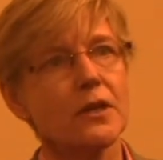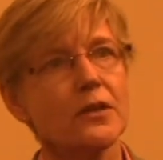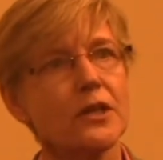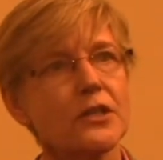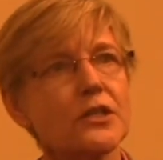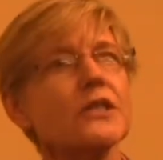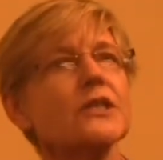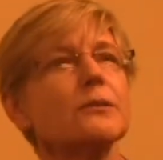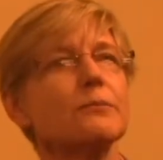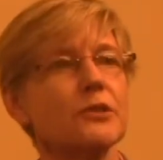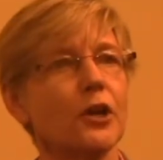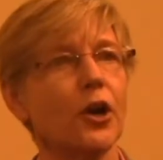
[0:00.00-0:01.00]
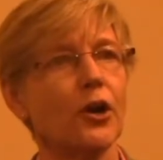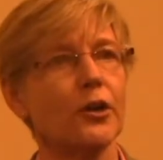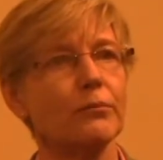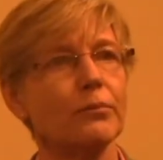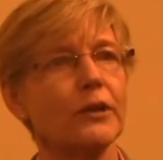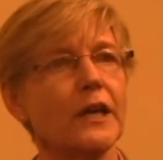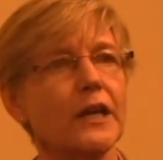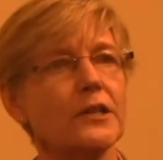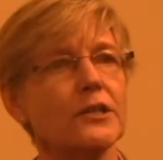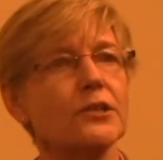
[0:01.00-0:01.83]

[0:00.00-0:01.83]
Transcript: that systems are in place